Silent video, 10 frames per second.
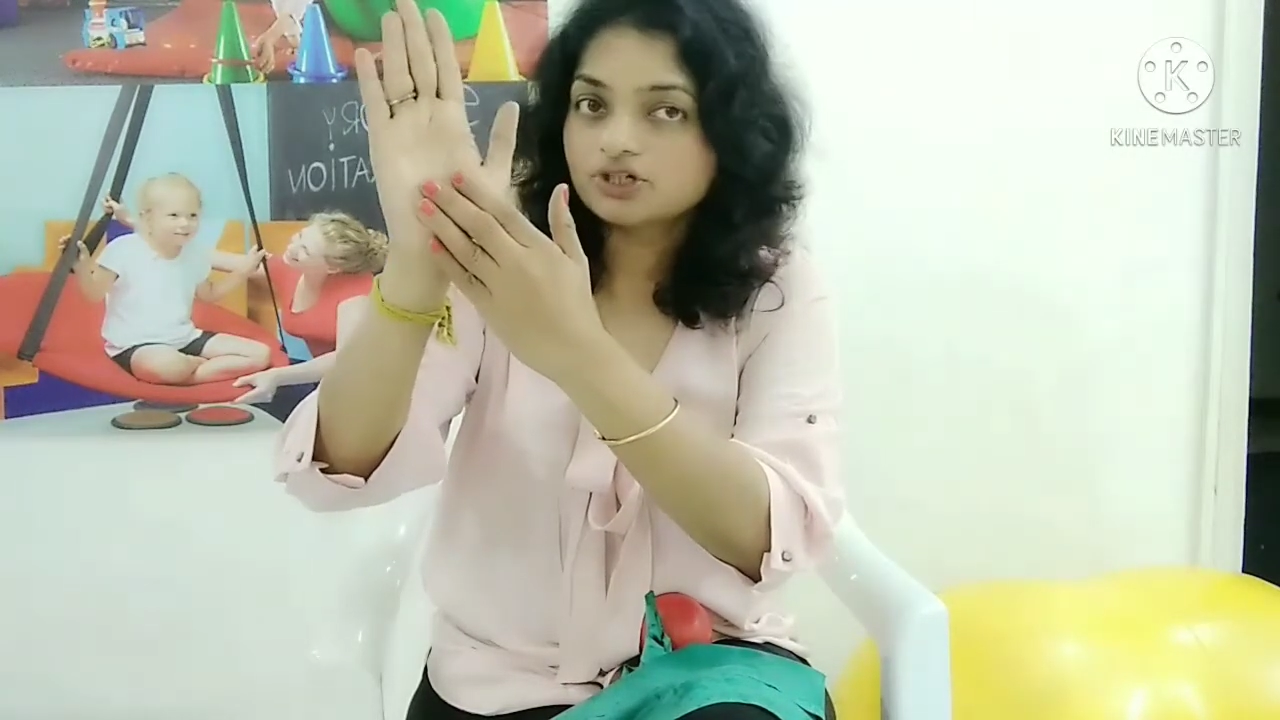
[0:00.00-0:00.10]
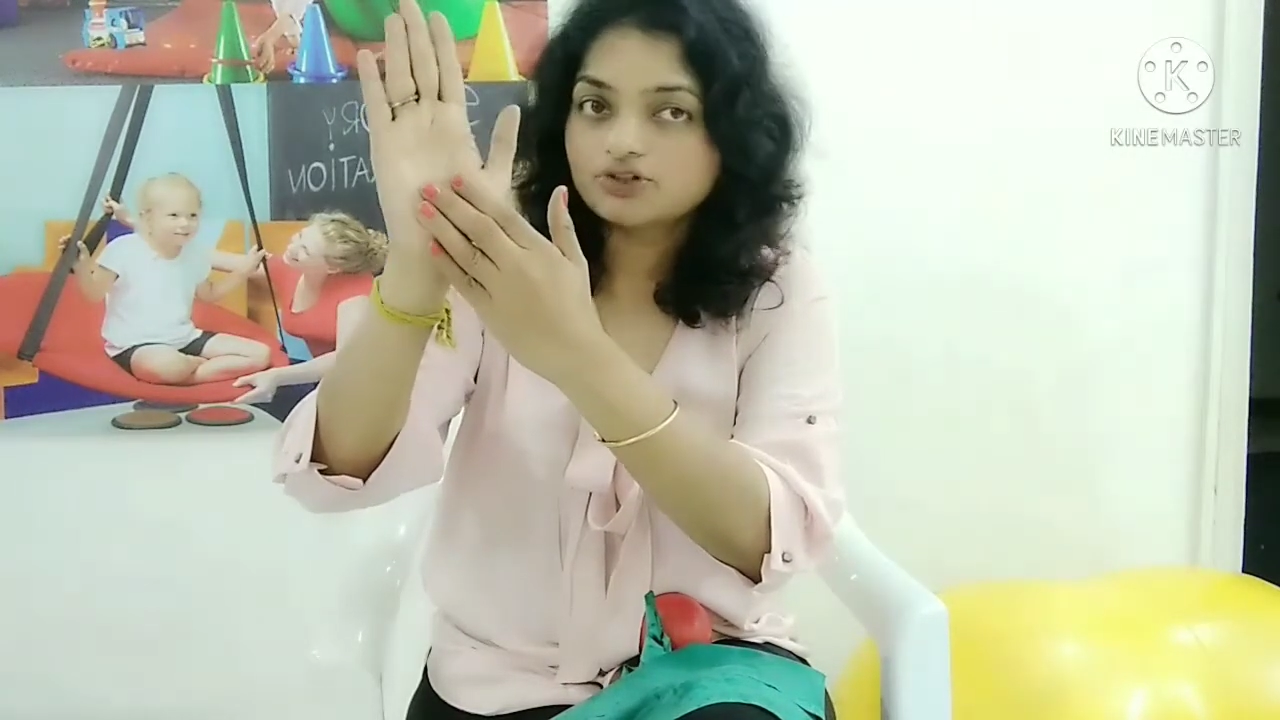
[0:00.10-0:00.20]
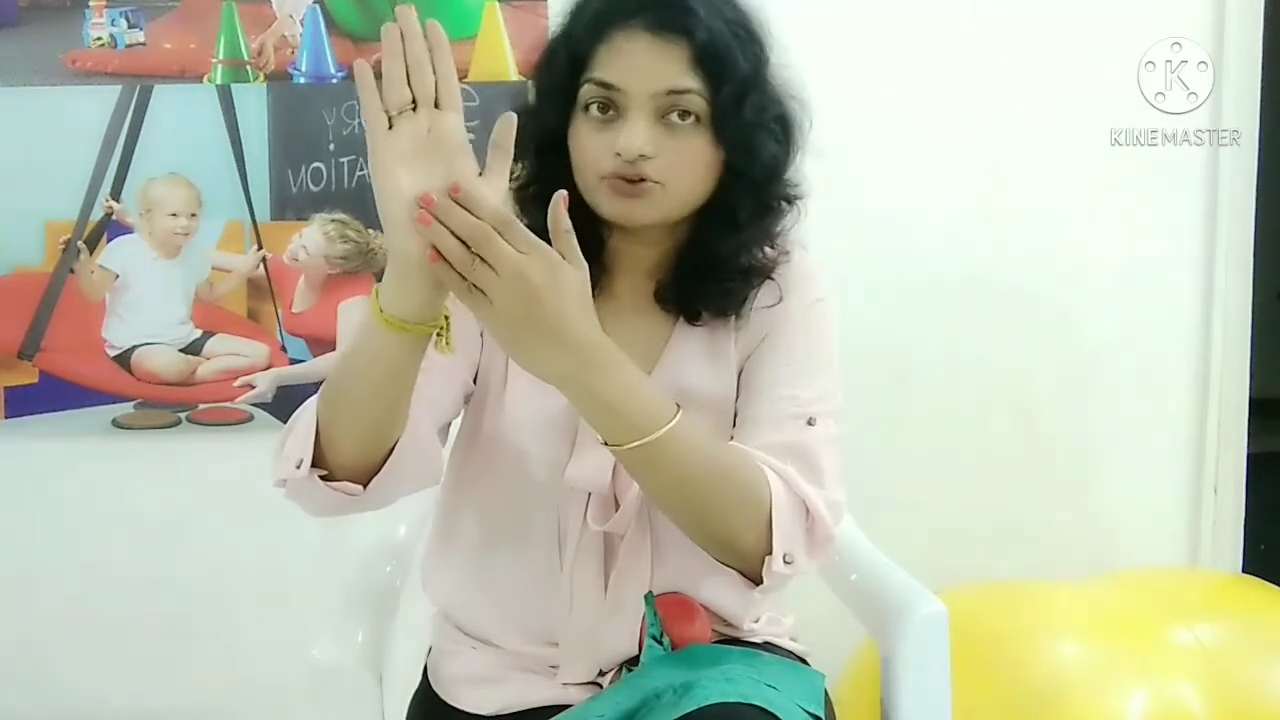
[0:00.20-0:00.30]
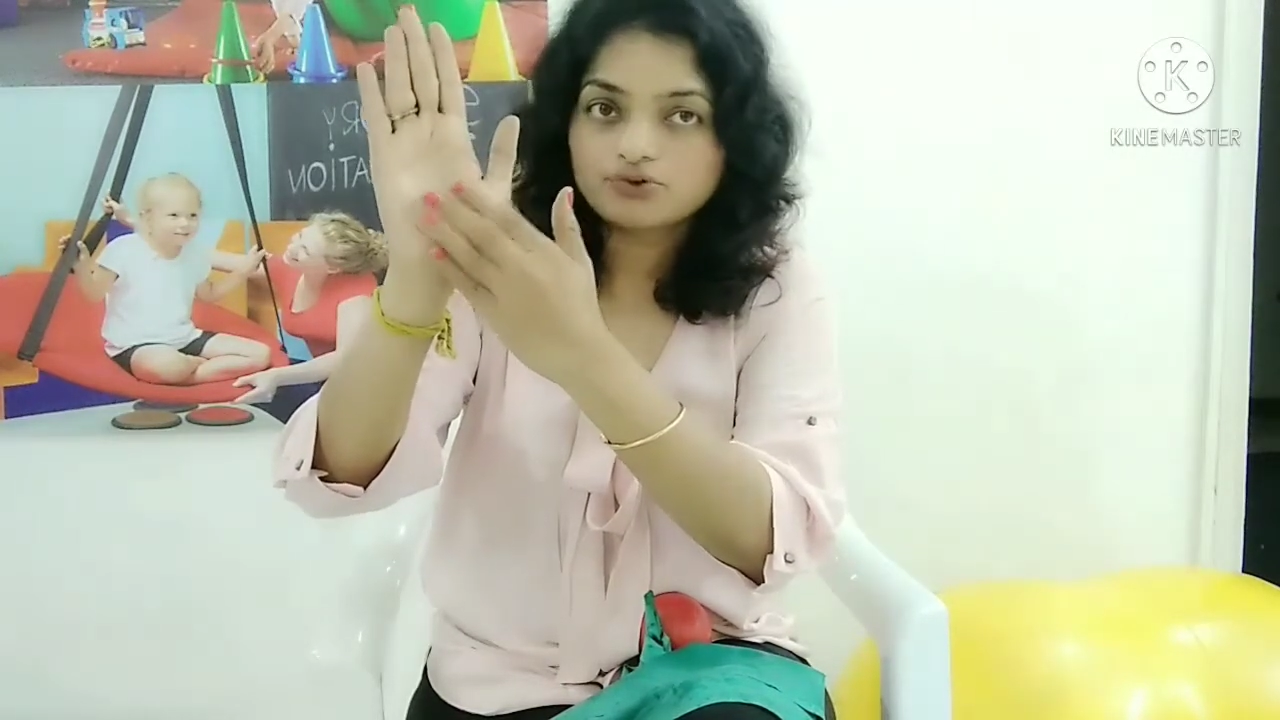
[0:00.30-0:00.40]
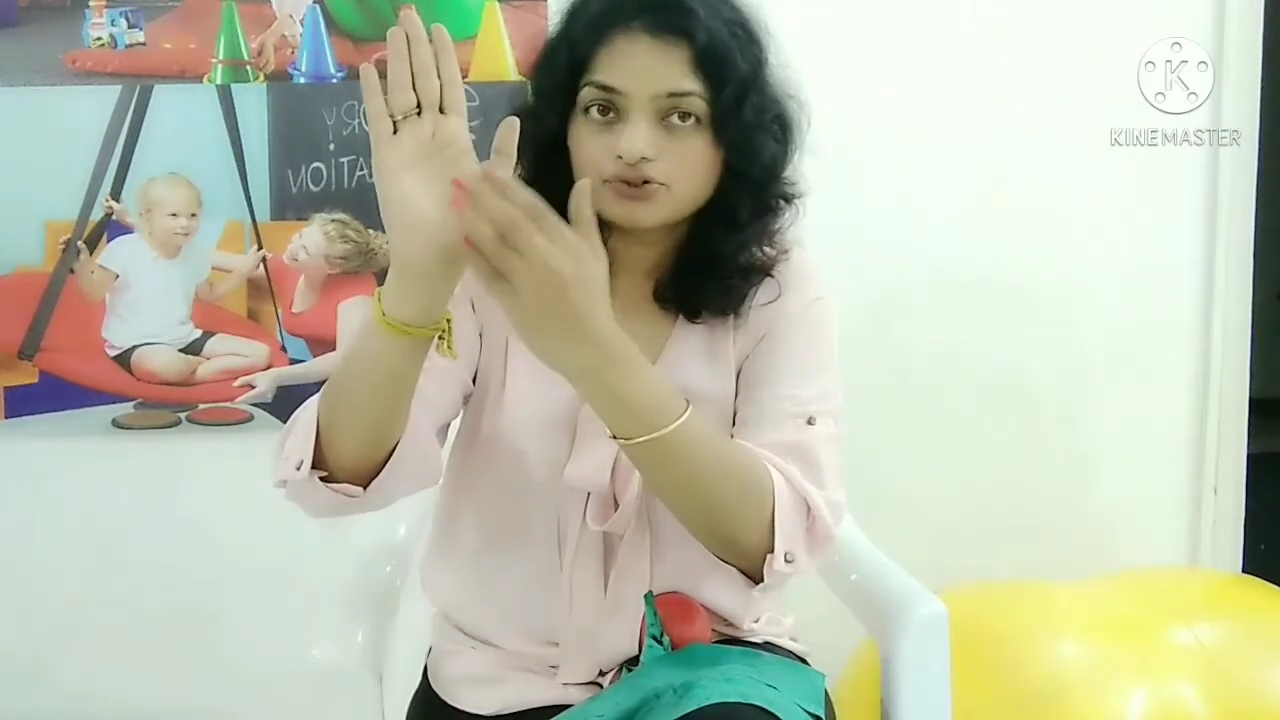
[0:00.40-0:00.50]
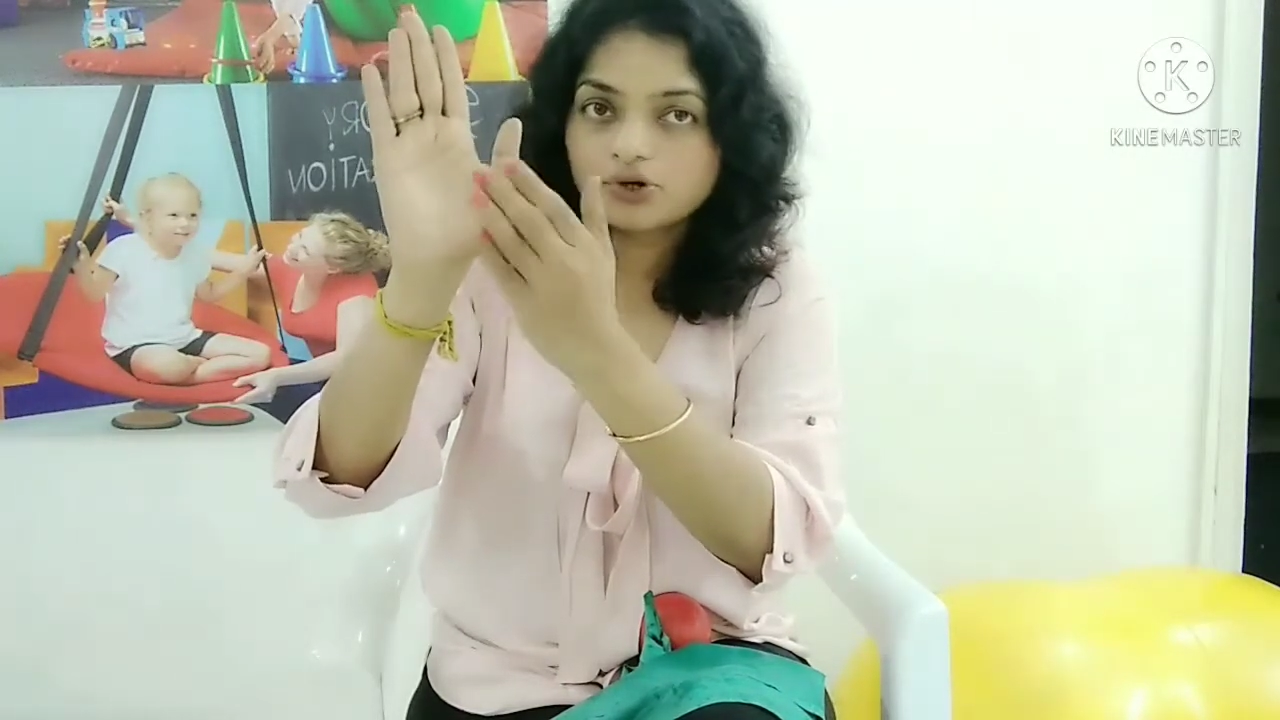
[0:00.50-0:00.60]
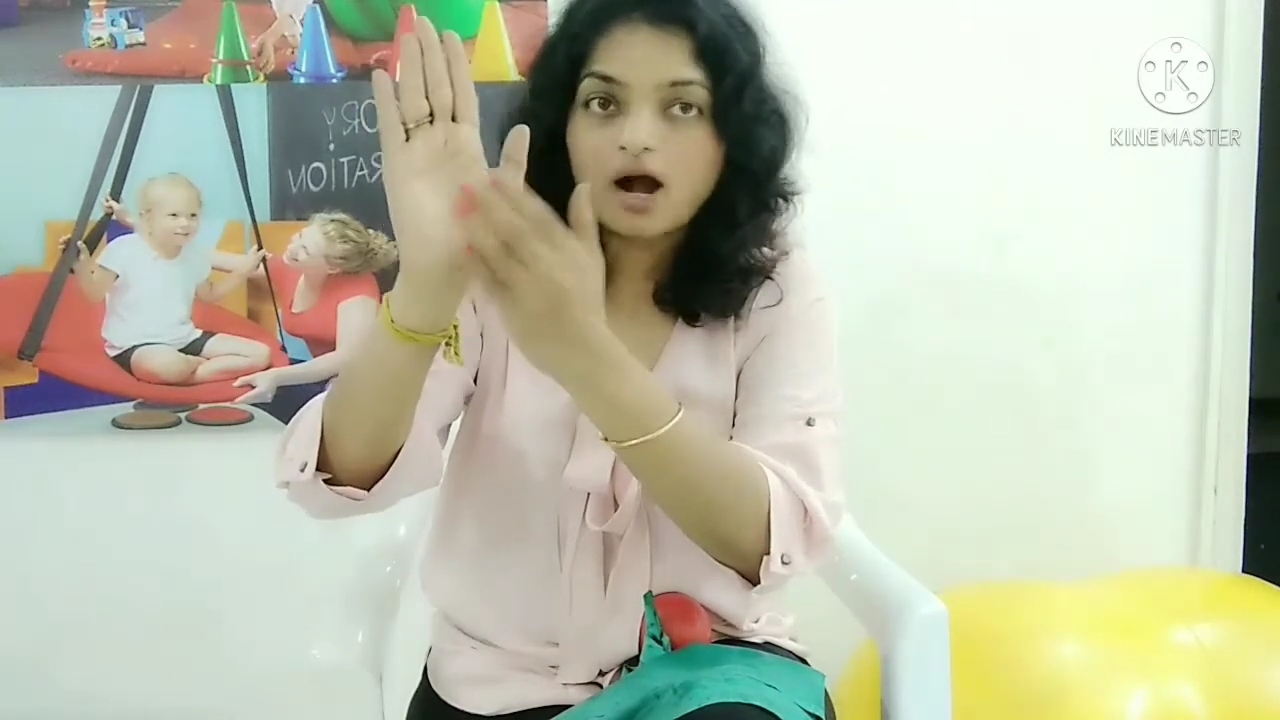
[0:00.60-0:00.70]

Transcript: controls your